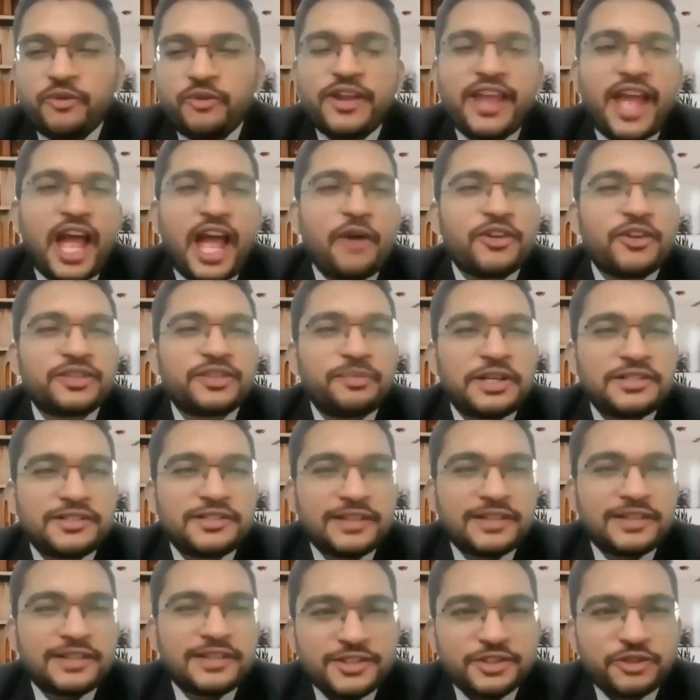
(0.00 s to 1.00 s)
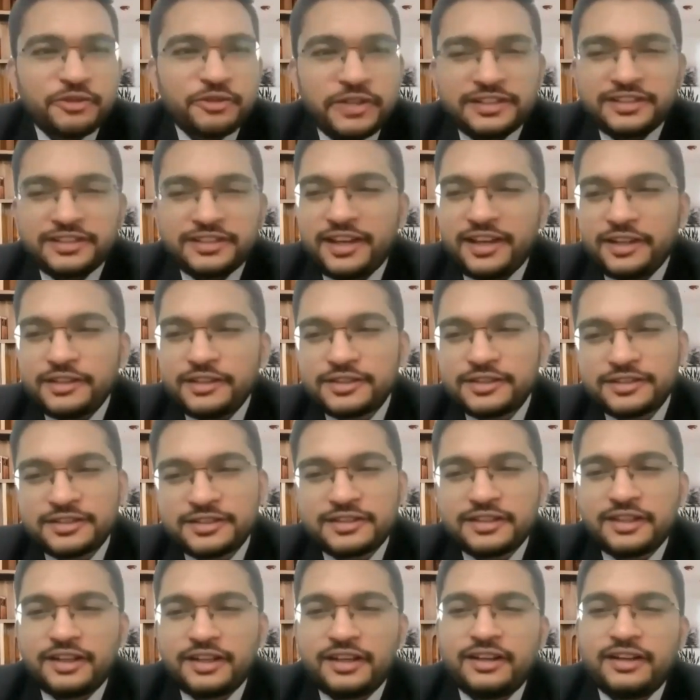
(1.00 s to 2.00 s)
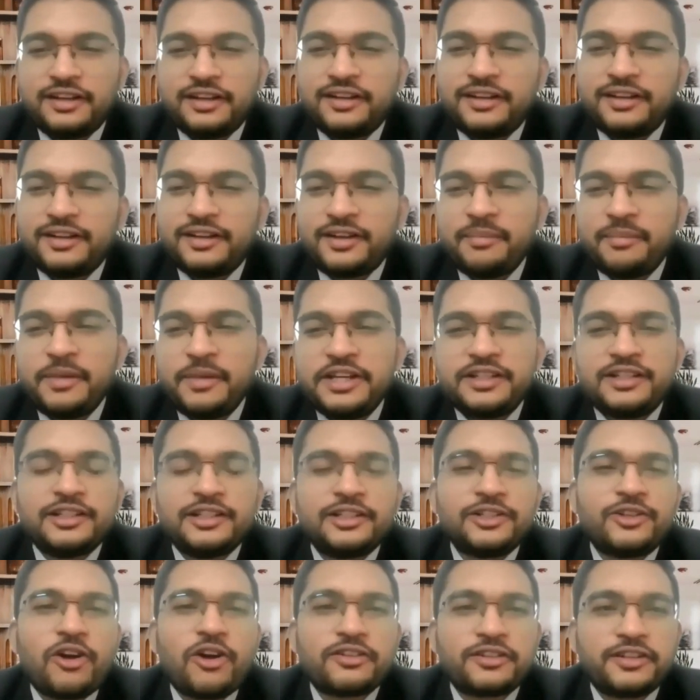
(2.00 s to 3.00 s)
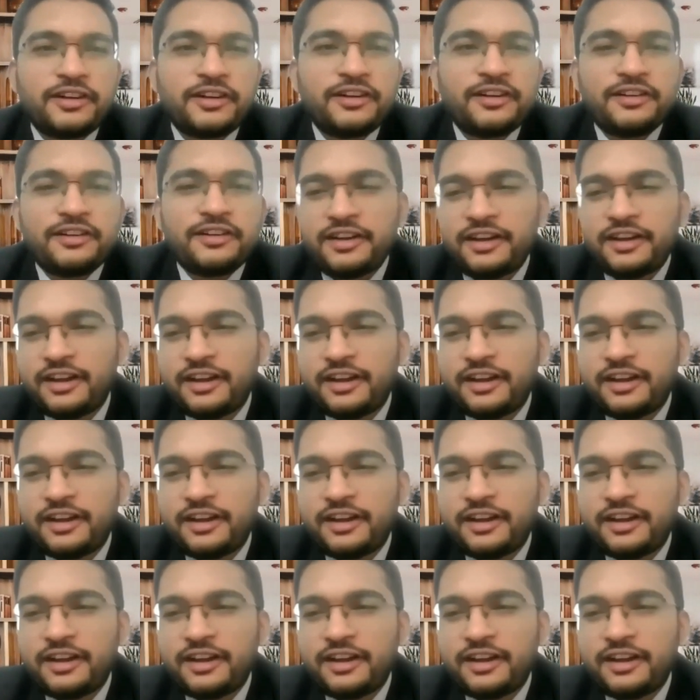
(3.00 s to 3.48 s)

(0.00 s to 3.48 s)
we have a special guest with us, a medical doctor,